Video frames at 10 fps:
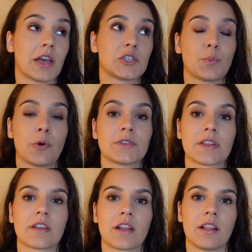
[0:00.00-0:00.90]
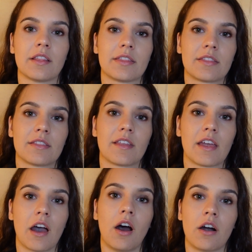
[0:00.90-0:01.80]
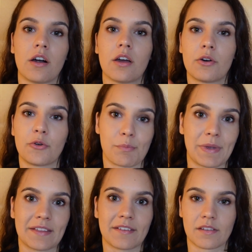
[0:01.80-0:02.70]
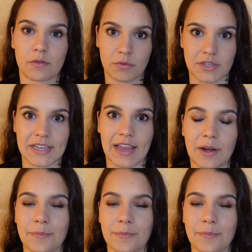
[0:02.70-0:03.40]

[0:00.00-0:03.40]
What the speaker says: I suppose, until they are repeated once again.